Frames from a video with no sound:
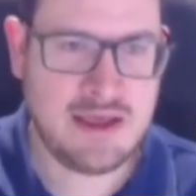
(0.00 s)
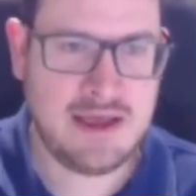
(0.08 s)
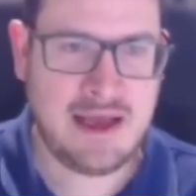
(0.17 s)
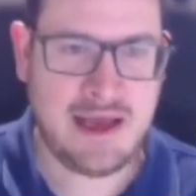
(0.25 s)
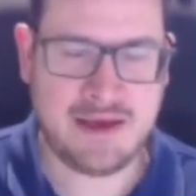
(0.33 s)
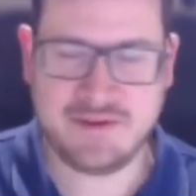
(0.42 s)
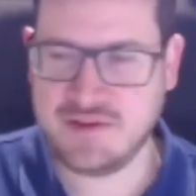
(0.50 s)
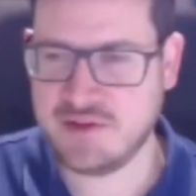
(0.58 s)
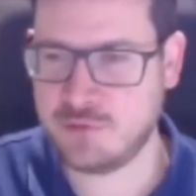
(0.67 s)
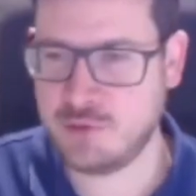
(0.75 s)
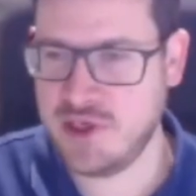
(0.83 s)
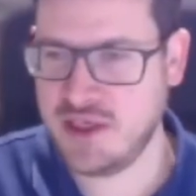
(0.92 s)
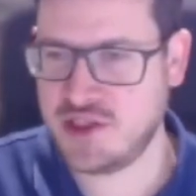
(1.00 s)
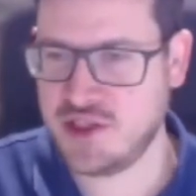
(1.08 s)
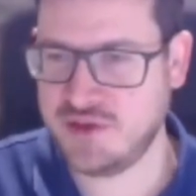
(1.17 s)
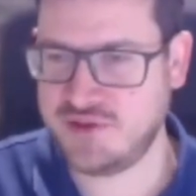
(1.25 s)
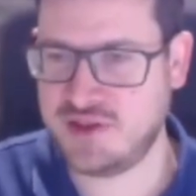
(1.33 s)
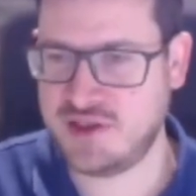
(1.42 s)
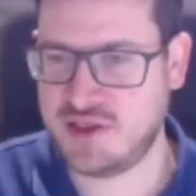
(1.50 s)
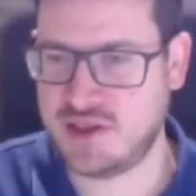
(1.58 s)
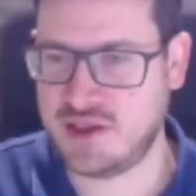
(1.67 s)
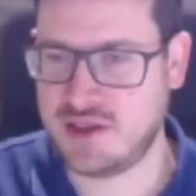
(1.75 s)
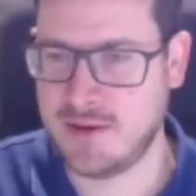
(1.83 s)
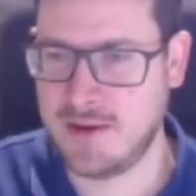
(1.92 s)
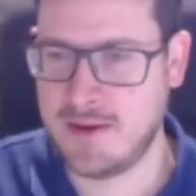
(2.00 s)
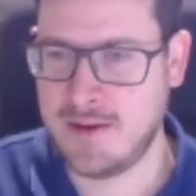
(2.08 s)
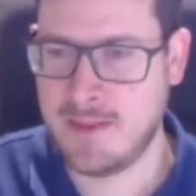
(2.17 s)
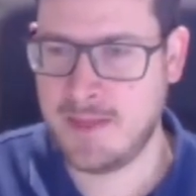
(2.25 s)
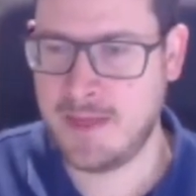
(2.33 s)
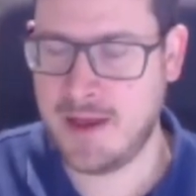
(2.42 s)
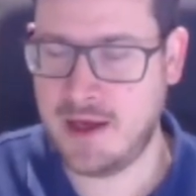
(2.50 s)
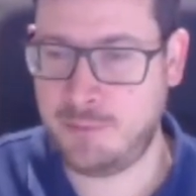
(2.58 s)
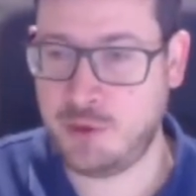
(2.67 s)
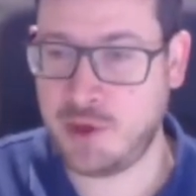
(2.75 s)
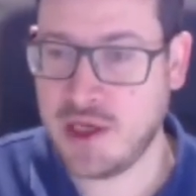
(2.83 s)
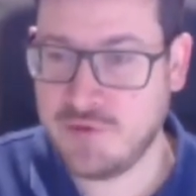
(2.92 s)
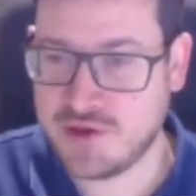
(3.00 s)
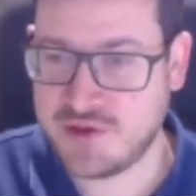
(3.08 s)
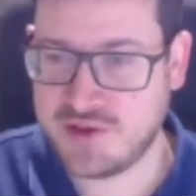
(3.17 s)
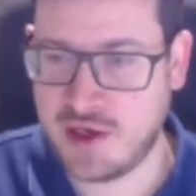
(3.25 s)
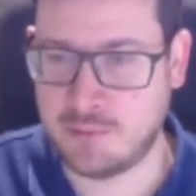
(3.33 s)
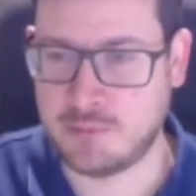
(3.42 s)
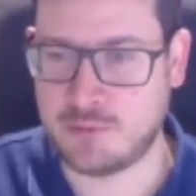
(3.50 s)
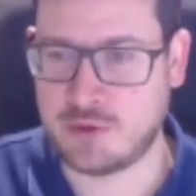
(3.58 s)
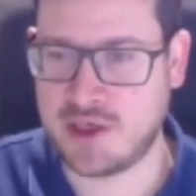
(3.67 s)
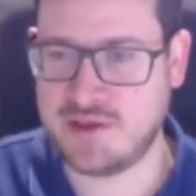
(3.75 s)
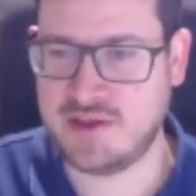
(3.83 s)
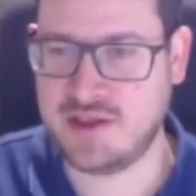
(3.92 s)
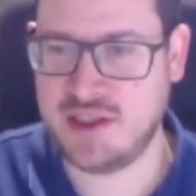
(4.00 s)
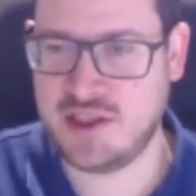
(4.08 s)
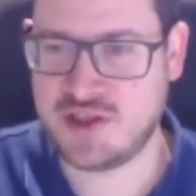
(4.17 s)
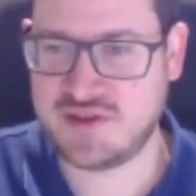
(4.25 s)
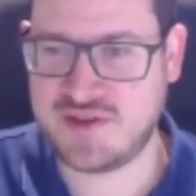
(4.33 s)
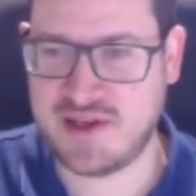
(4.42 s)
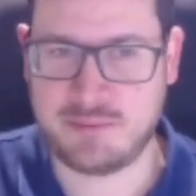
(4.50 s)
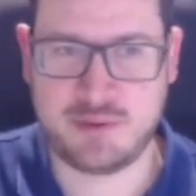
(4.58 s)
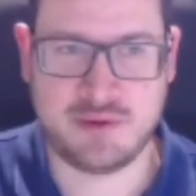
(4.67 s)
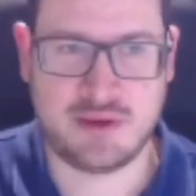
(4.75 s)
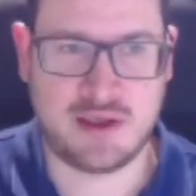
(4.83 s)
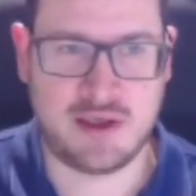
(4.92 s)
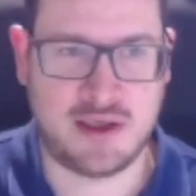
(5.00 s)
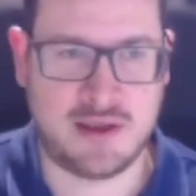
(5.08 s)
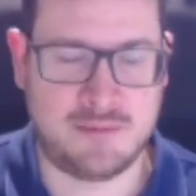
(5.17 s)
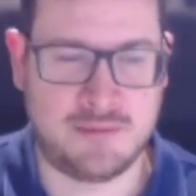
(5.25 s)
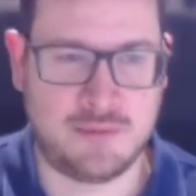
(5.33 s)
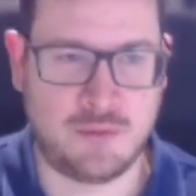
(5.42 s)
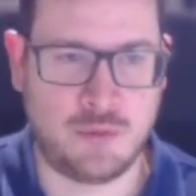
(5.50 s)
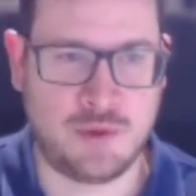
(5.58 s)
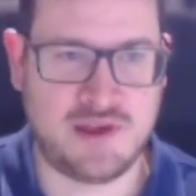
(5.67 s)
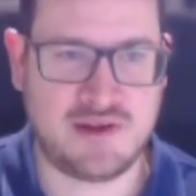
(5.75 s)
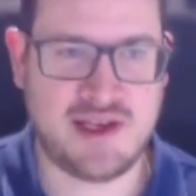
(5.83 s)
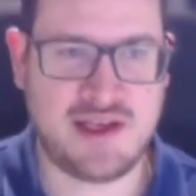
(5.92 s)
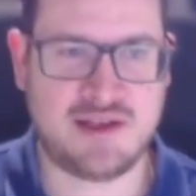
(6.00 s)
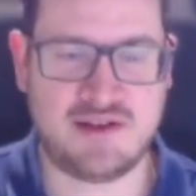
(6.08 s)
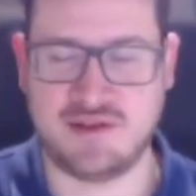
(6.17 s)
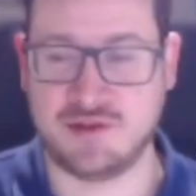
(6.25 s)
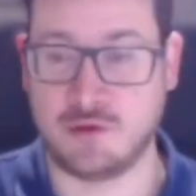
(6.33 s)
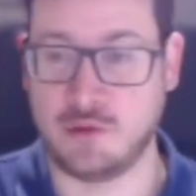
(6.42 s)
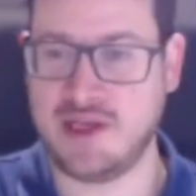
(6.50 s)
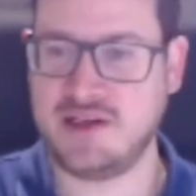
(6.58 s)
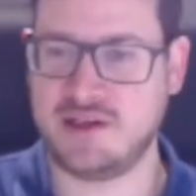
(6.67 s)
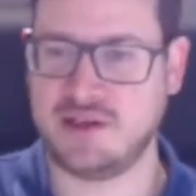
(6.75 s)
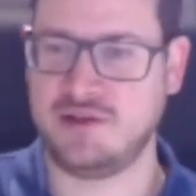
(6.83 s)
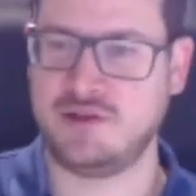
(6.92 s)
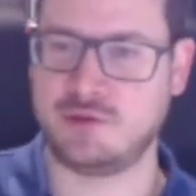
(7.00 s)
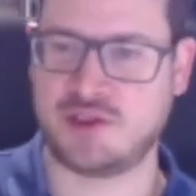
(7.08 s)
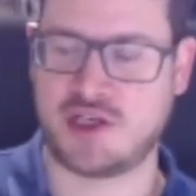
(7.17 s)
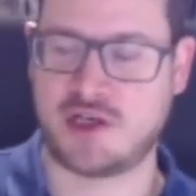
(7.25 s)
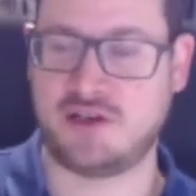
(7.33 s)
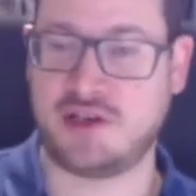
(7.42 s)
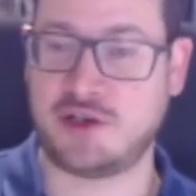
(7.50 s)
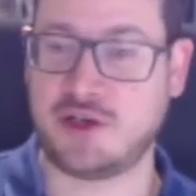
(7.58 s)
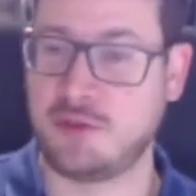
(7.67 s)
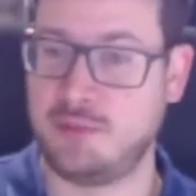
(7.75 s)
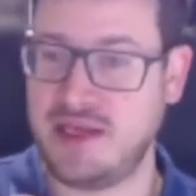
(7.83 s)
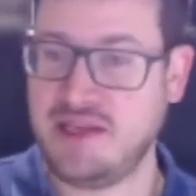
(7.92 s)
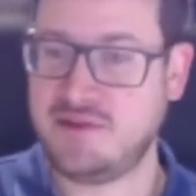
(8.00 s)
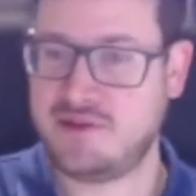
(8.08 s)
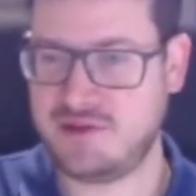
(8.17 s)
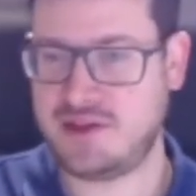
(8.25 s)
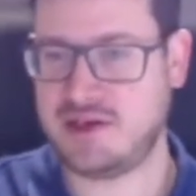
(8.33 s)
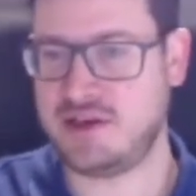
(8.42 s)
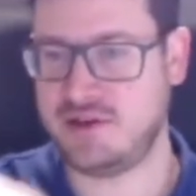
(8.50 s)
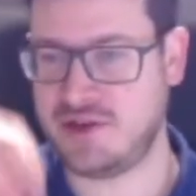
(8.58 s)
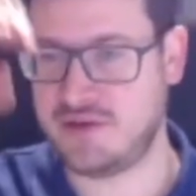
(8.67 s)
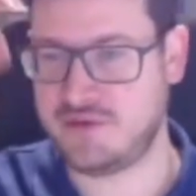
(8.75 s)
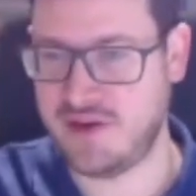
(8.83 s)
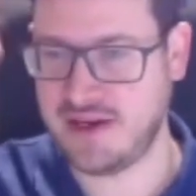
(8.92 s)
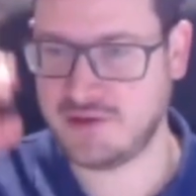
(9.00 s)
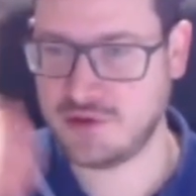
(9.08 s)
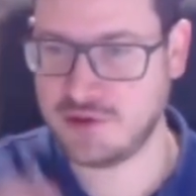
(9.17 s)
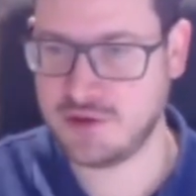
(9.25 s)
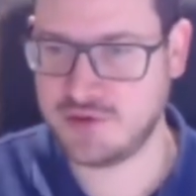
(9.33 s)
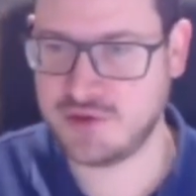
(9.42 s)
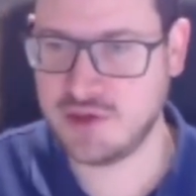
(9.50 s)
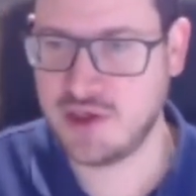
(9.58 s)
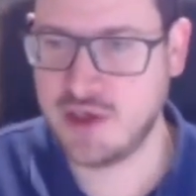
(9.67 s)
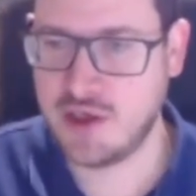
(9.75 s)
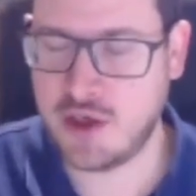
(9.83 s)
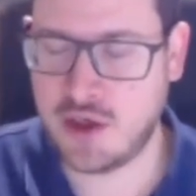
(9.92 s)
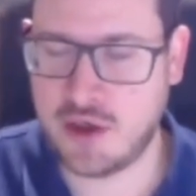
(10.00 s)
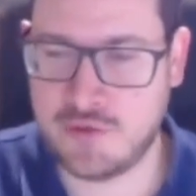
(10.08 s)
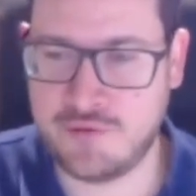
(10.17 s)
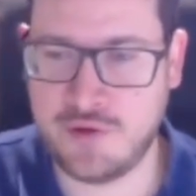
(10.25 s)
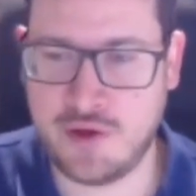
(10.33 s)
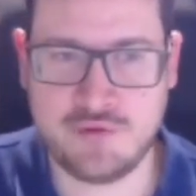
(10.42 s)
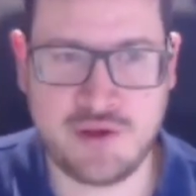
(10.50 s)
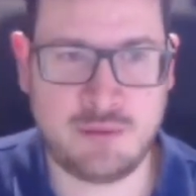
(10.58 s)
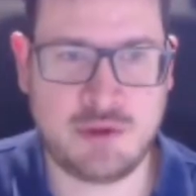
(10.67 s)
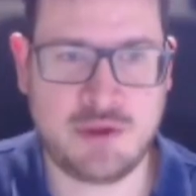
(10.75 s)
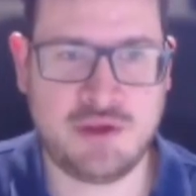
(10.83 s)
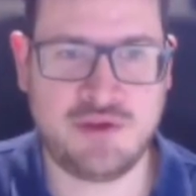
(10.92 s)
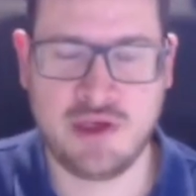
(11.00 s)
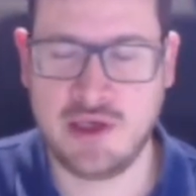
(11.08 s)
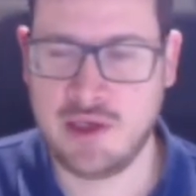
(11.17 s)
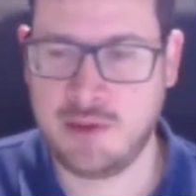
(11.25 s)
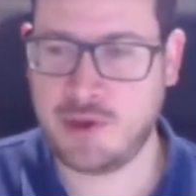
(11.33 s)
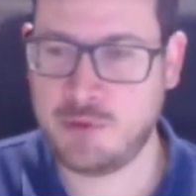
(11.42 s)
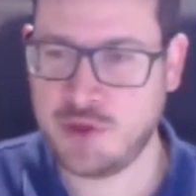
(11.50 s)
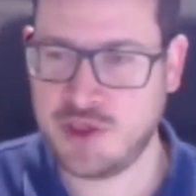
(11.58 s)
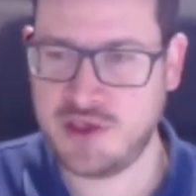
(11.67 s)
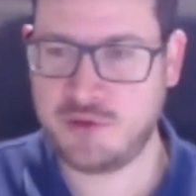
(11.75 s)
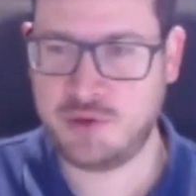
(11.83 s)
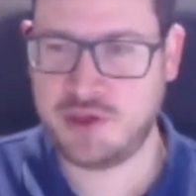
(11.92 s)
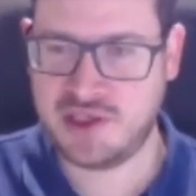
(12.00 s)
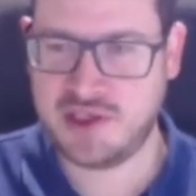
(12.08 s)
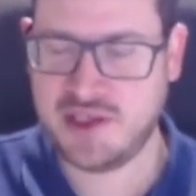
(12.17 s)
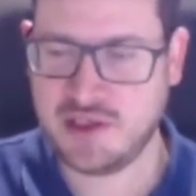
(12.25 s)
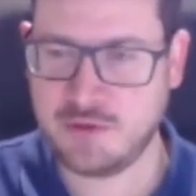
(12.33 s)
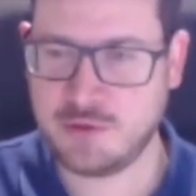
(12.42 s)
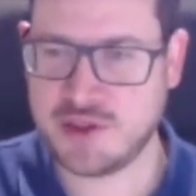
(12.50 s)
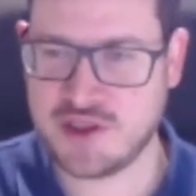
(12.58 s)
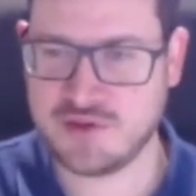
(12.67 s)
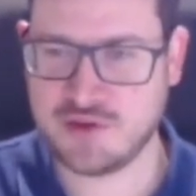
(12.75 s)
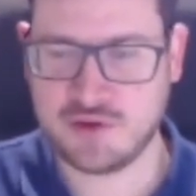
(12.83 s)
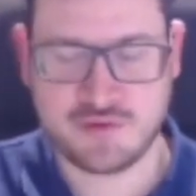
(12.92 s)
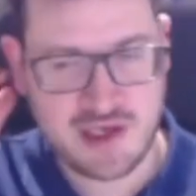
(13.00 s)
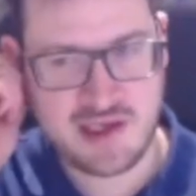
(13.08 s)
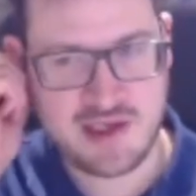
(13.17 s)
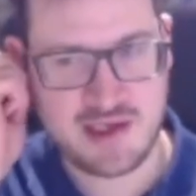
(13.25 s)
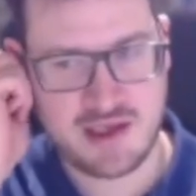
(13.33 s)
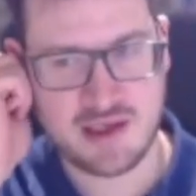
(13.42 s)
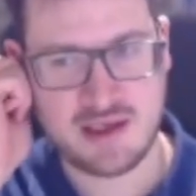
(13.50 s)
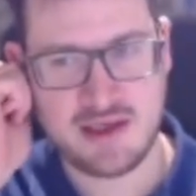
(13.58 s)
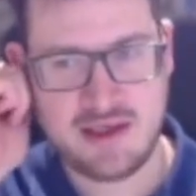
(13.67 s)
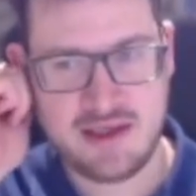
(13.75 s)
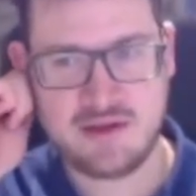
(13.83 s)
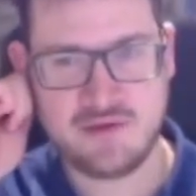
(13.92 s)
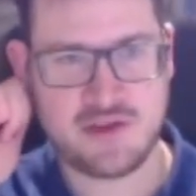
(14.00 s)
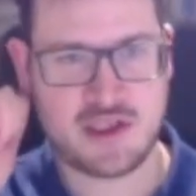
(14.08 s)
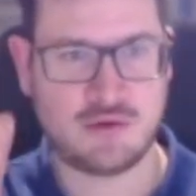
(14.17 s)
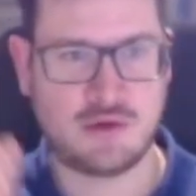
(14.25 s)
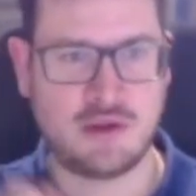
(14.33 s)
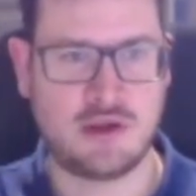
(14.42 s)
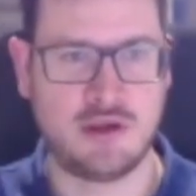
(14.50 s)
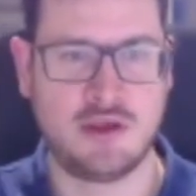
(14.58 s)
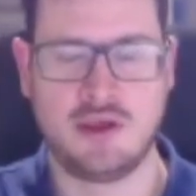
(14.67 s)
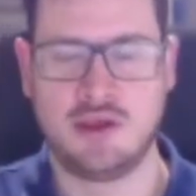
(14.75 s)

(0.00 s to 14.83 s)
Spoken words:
And this is really just a private sum, right, in each step. We take these gradients, which they're not bits, they're vectors of numbers, but we're just sort of taking individual